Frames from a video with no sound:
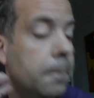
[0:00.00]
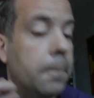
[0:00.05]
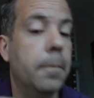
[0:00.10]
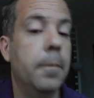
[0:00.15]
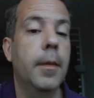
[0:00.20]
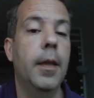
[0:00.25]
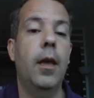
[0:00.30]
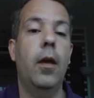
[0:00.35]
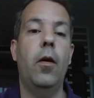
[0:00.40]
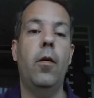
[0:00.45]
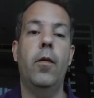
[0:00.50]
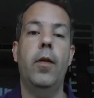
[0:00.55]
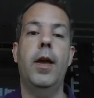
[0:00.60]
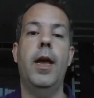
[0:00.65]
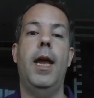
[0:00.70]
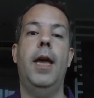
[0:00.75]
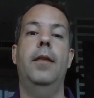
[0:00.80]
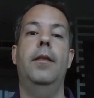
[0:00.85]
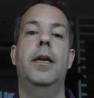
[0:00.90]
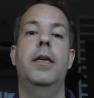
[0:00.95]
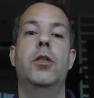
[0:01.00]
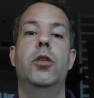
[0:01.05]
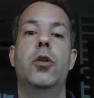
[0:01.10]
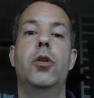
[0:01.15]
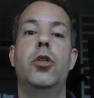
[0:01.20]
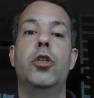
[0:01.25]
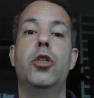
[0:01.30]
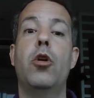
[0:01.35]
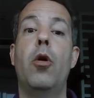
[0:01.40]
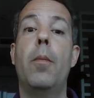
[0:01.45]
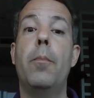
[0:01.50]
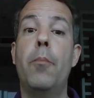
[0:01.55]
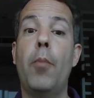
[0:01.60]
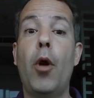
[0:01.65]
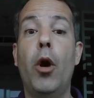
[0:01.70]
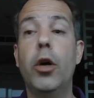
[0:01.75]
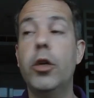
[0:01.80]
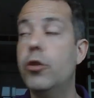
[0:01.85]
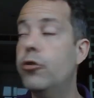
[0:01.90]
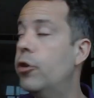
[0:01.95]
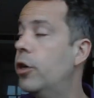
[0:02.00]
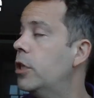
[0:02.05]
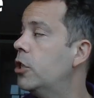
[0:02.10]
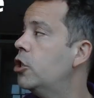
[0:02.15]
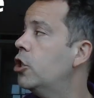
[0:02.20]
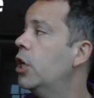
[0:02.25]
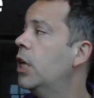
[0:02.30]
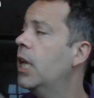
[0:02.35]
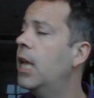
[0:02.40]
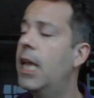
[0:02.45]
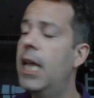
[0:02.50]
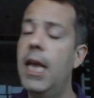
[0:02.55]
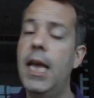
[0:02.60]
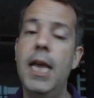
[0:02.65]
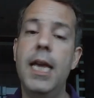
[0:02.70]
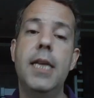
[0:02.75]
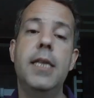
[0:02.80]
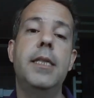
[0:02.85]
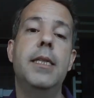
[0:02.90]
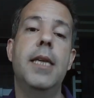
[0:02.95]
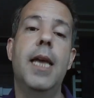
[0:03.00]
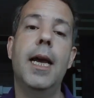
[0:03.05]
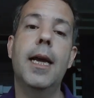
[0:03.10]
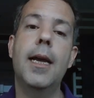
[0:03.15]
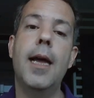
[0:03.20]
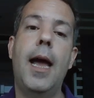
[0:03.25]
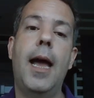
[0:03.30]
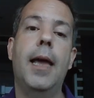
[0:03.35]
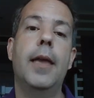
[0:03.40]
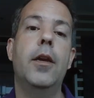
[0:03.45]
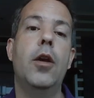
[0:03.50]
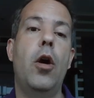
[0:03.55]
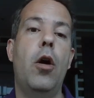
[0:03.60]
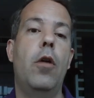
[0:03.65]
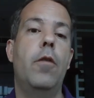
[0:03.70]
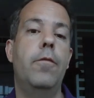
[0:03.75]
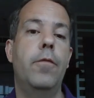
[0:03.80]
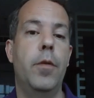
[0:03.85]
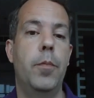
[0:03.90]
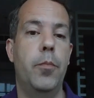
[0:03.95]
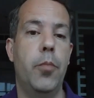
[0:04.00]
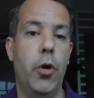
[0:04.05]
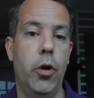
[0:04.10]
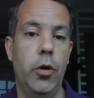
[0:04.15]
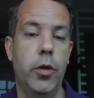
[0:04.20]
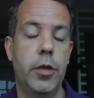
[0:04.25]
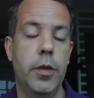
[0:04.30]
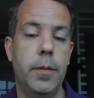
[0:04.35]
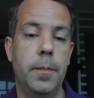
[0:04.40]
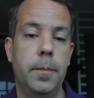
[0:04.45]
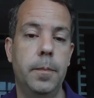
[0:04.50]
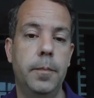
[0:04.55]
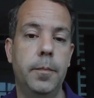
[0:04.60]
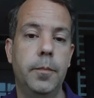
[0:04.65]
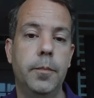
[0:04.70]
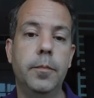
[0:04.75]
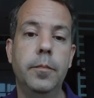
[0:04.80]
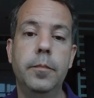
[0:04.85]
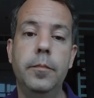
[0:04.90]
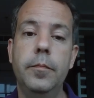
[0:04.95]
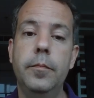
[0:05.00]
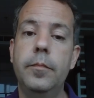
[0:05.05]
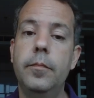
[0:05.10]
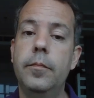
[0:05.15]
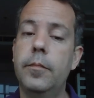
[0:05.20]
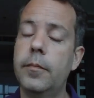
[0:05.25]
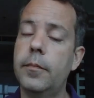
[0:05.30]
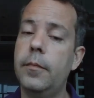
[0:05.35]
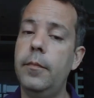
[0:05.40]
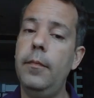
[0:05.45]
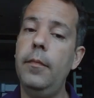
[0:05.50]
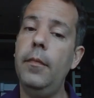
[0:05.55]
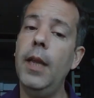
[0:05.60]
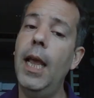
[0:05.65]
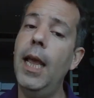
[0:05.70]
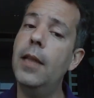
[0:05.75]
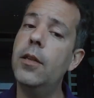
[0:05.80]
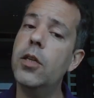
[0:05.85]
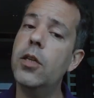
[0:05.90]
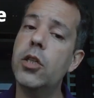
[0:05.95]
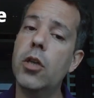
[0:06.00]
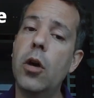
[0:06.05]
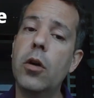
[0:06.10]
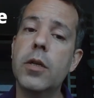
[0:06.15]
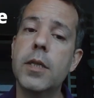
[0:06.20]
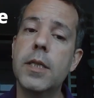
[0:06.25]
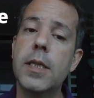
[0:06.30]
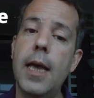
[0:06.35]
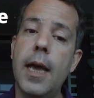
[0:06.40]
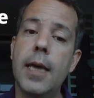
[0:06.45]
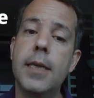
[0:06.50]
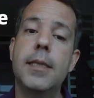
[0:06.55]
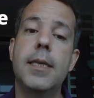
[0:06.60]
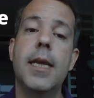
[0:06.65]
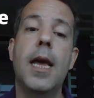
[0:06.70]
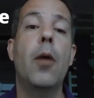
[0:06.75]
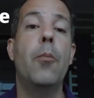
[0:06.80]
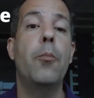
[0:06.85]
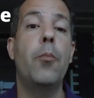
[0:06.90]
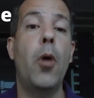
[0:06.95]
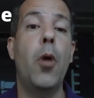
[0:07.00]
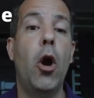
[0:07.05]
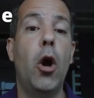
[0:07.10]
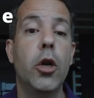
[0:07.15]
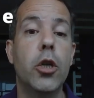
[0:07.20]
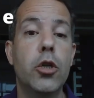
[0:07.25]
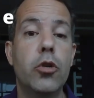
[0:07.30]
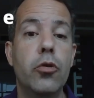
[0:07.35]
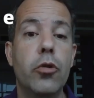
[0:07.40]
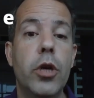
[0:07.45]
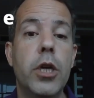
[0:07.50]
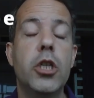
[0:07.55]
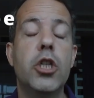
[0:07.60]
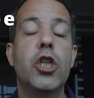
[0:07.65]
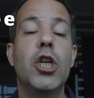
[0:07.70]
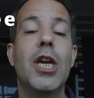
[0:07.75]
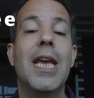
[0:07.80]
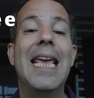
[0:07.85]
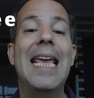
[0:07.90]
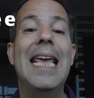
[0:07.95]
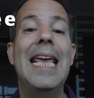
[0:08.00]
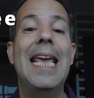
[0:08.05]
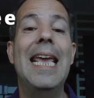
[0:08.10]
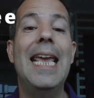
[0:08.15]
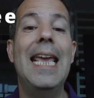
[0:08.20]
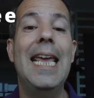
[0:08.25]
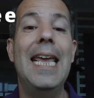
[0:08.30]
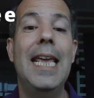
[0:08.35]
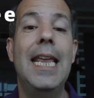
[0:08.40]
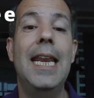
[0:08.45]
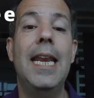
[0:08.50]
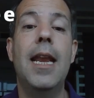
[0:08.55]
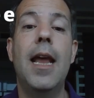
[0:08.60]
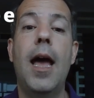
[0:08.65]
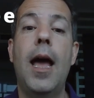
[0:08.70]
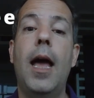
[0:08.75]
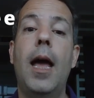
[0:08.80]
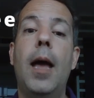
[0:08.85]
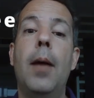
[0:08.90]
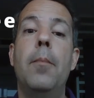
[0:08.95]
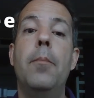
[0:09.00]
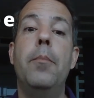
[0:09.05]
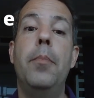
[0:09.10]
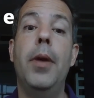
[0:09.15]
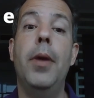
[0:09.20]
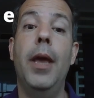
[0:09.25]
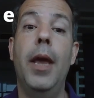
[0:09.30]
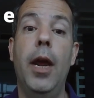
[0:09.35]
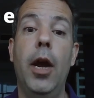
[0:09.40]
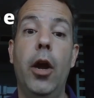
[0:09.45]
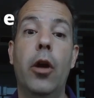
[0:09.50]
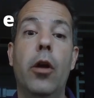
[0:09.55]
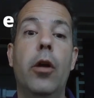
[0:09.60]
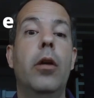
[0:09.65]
Okay, that's good. So a partridge is a kind of bird. And the song says a partridge in a pear